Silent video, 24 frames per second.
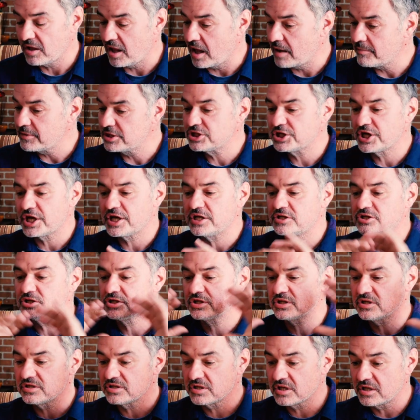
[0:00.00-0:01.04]
Climate
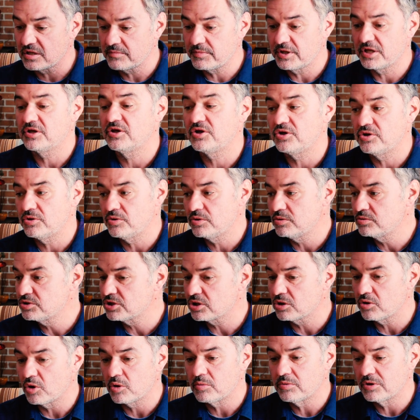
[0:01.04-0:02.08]
change is going to be a
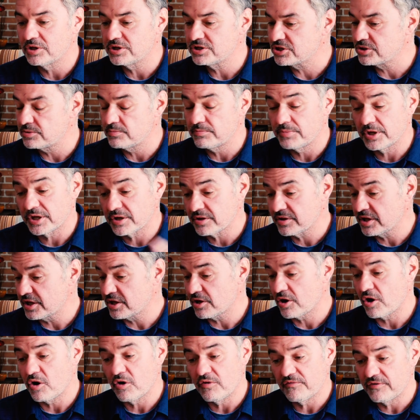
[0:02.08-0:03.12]
huge global issue, bigger
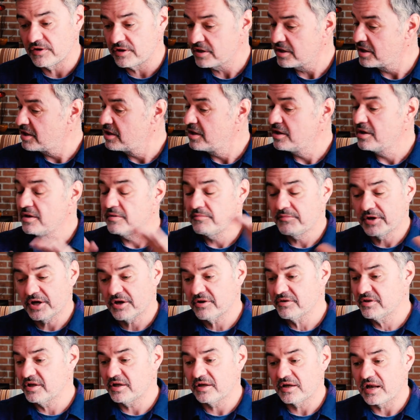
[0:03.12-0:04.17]
than COVID,
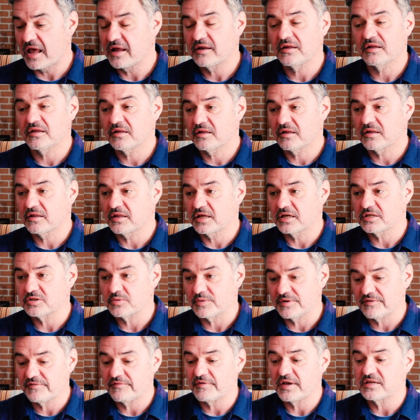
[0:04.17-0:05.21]
bigger than any of the things
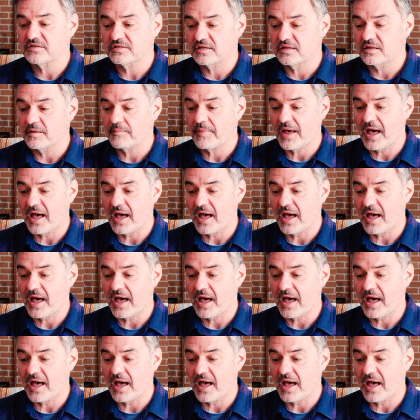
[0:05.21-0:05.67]
we faced in the